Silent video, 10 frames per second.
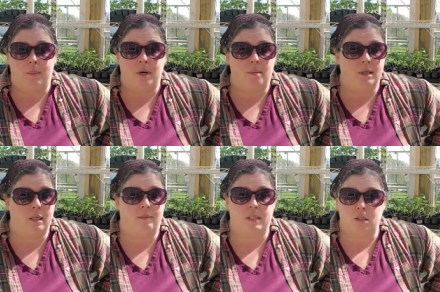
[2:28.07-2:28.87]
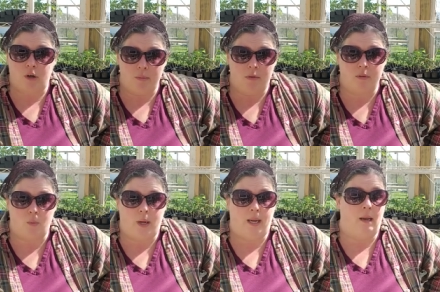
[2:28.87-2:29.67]
I'm probably gonna have to scream over the
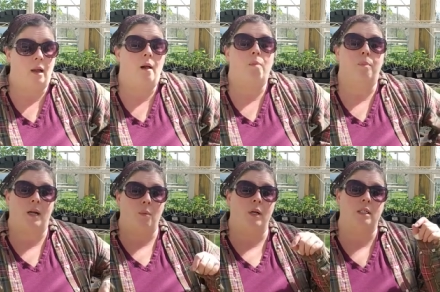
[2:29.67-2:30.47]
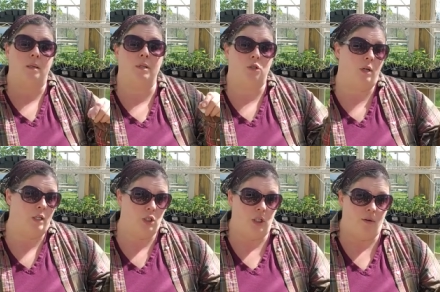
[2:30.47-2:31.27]
wind, but I wanna
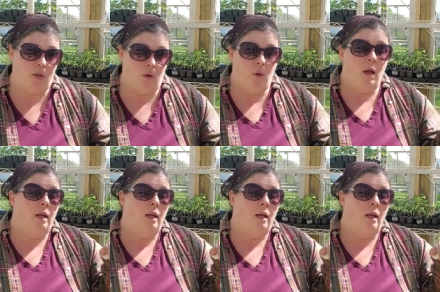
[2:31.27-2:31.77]
demonstrate and show you.